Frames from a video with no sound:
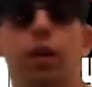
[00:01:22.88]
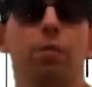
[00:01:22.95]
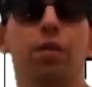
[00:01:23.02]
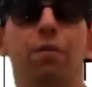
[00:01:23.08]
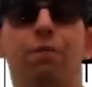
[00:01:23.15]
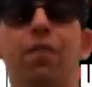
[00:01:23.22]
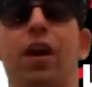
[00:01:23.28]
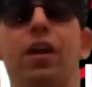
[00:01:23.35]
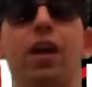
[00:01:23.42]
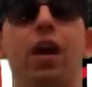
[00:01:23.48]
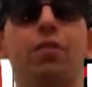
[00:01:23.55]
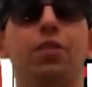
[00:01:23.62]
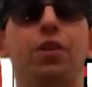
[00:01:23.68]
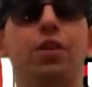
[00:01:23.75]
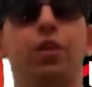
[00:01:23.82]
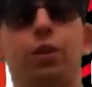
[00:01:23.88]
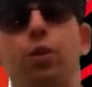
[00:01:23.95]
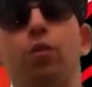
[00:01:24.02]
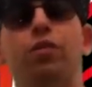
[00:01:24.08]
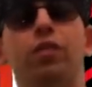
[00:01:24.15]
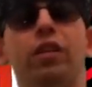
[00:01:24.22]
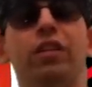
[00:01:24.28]
Come to find out the
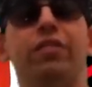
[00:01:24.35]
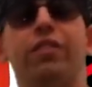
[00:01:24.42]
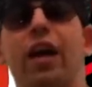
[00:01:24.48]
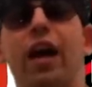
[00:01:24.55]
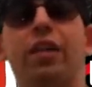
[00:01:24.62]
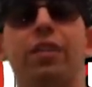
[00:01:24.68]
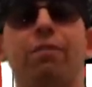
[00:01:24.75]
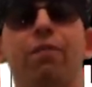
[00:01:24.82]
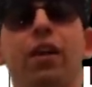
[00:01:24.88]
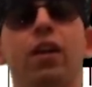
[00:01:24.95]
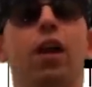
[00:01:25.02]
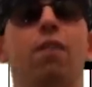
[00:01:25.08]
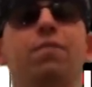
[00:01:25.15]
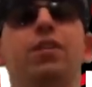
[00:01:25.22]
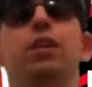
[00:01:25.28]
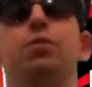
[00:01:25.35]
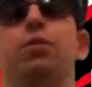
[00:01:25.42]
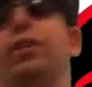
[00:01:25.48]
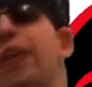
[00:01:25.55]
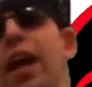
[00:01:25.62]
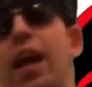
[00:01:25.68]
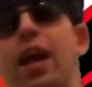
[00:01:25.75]
Yakuza decided to fend off the
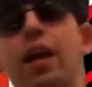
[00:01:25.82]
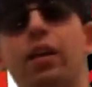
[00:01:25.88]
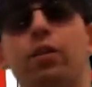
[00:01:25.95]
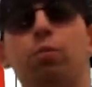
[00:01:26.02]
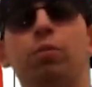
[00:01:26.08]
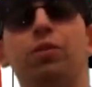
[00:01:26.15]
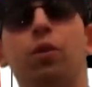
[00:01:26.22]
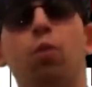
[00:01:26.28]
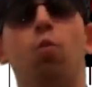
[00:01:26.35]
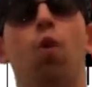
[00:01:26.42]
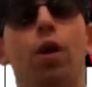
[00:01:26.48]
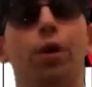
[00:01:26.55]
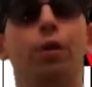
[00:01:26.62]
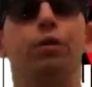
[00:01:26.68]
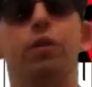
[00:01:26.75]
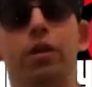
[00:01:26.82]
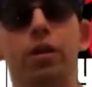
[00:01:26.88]
other gangs with their water